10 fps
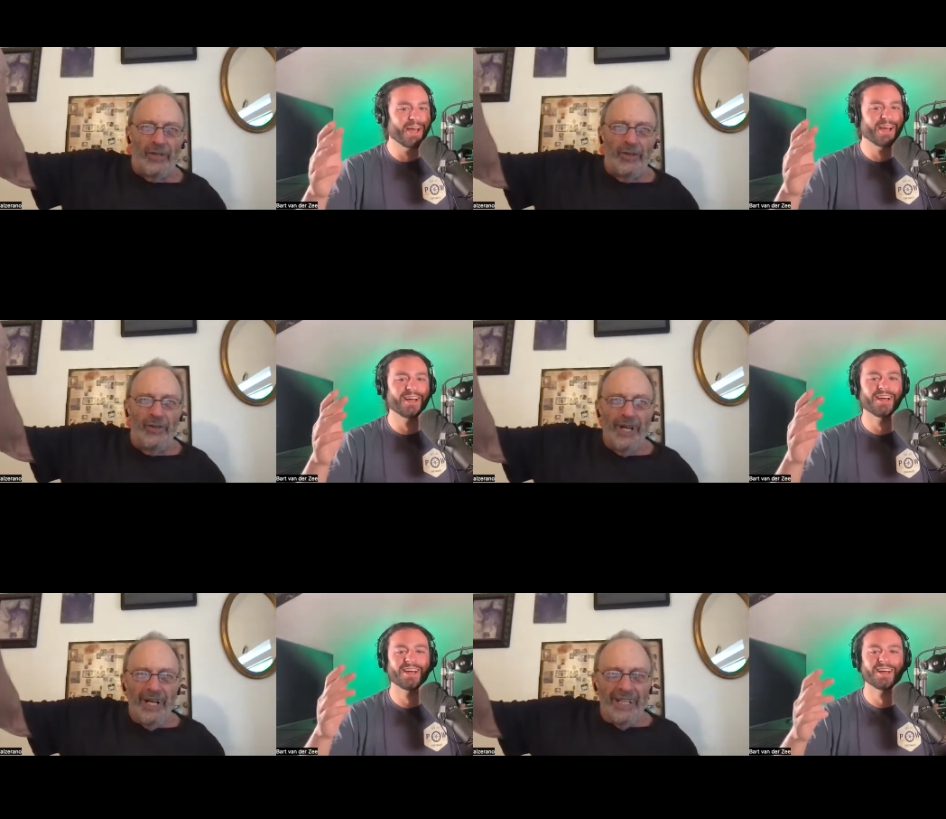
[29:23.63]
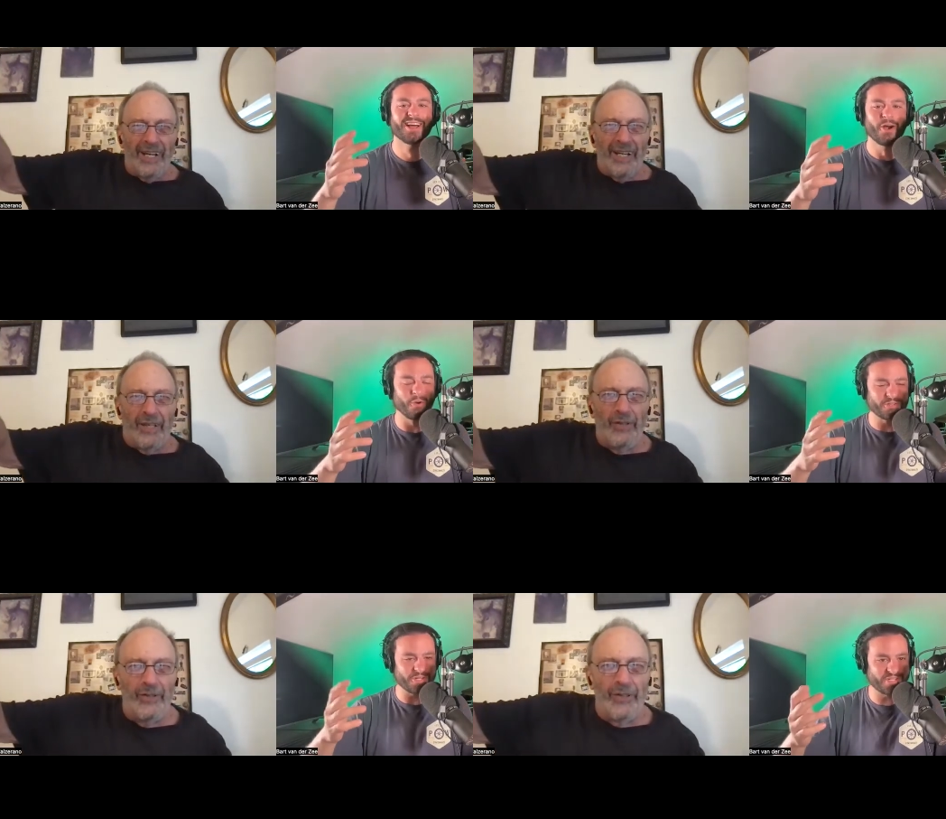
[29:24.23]
Speaker 1: cue?
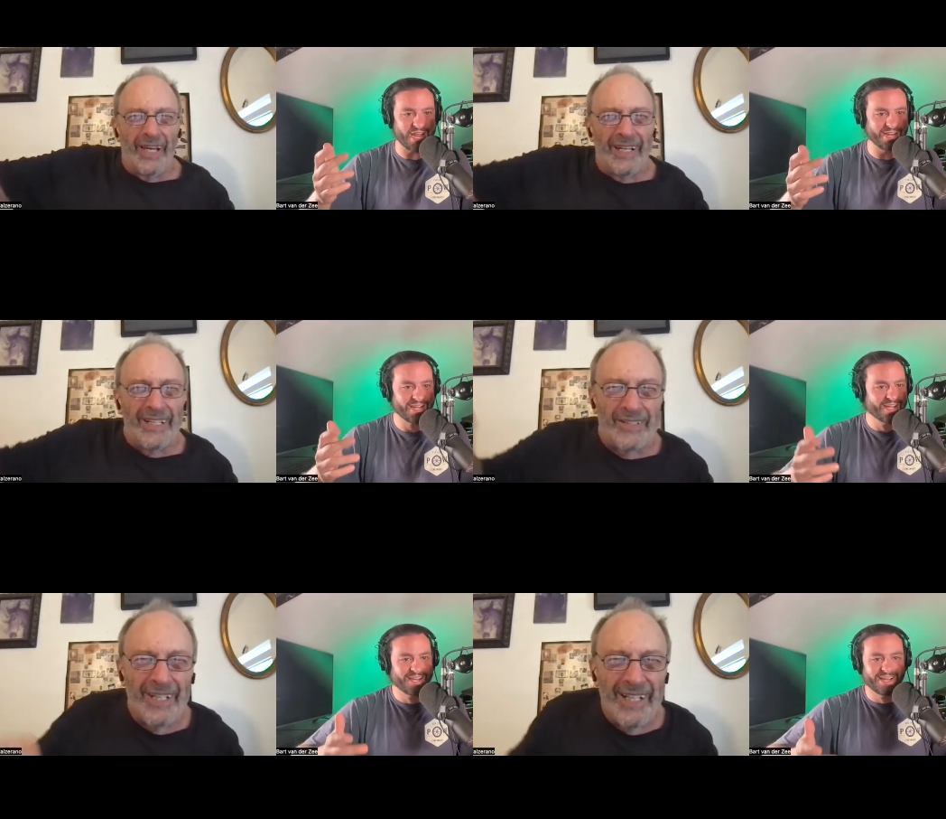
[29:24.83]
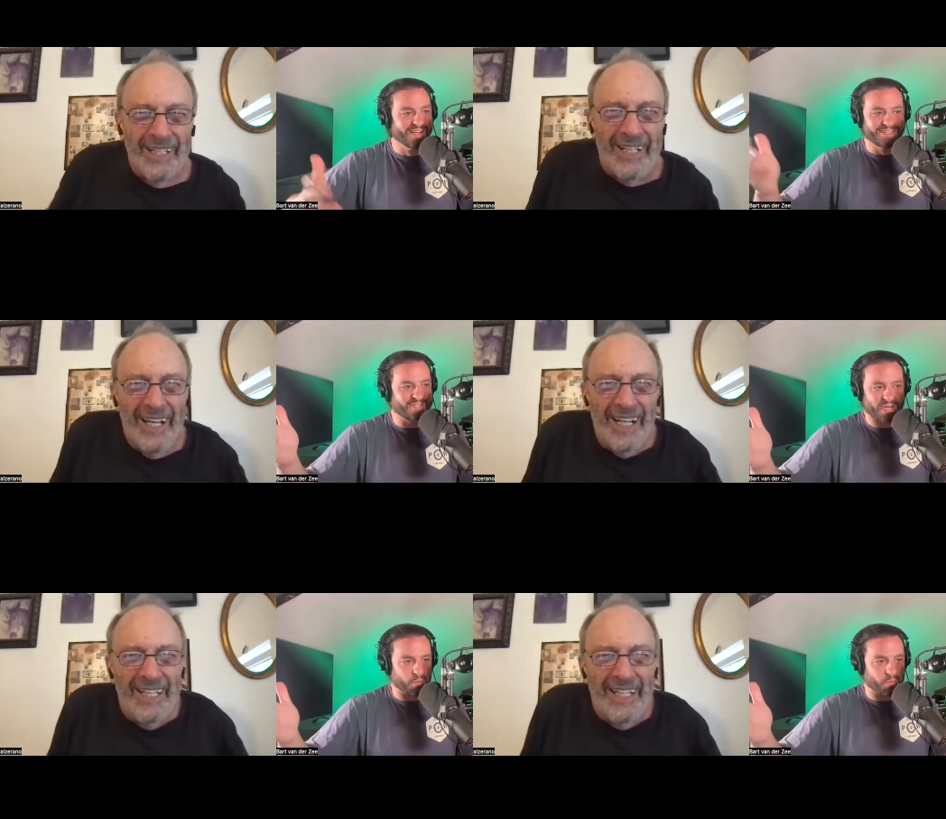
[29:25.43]
To or just say,
Speaker 2: just say